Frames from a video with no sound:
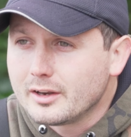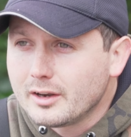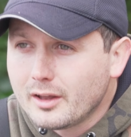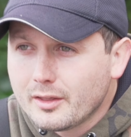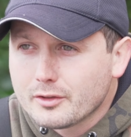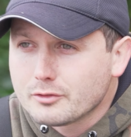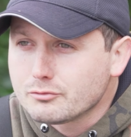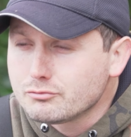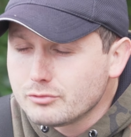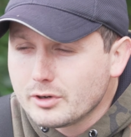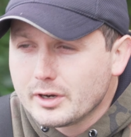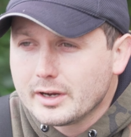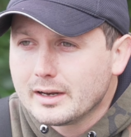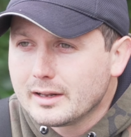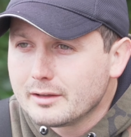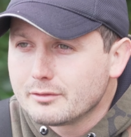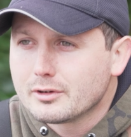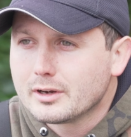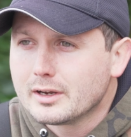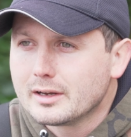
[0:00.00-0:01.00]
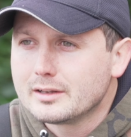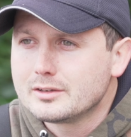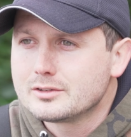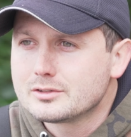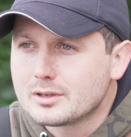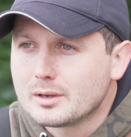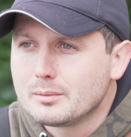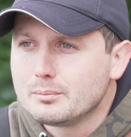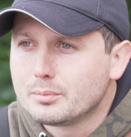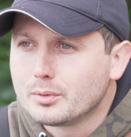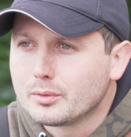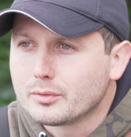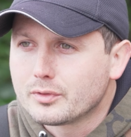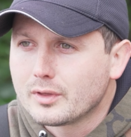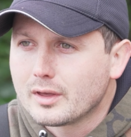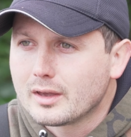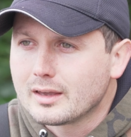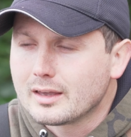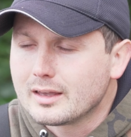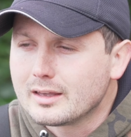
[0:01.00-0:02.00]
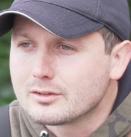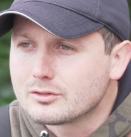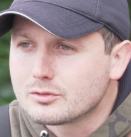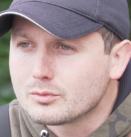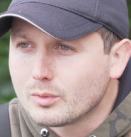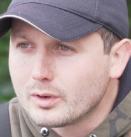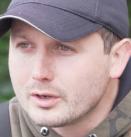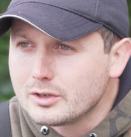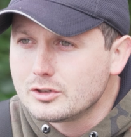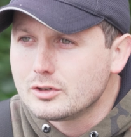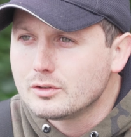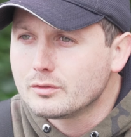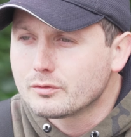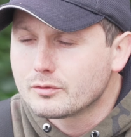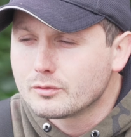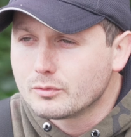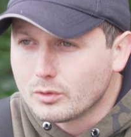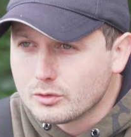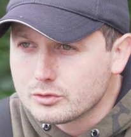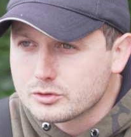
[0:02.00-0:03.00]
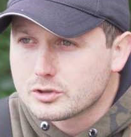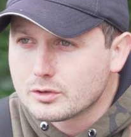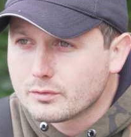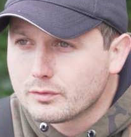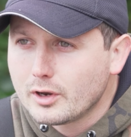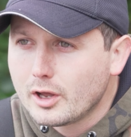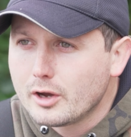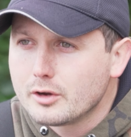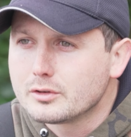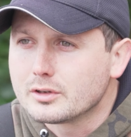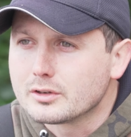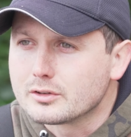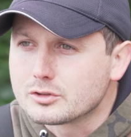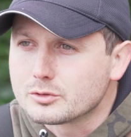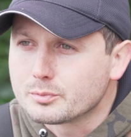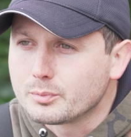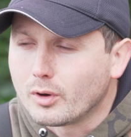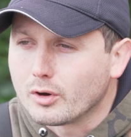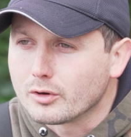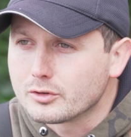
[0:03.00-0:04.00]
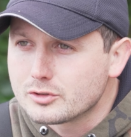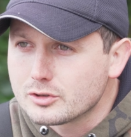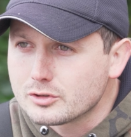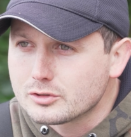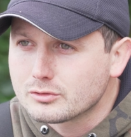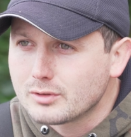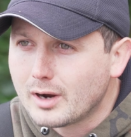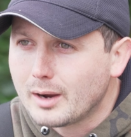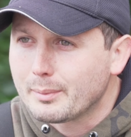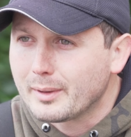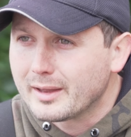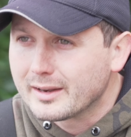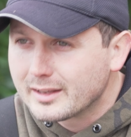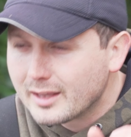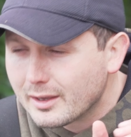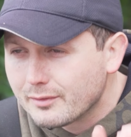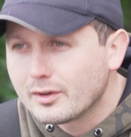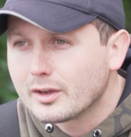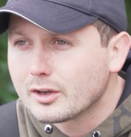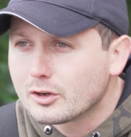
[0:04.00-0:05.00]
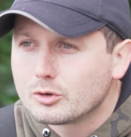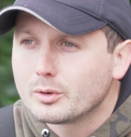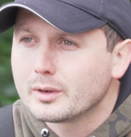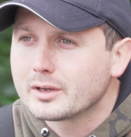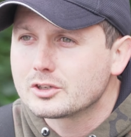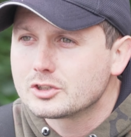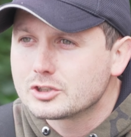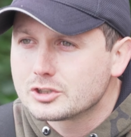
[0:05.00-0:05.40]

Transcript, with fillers: another really, really simple thing is when you've, once you've loaded the spod, just grab it and give it a quick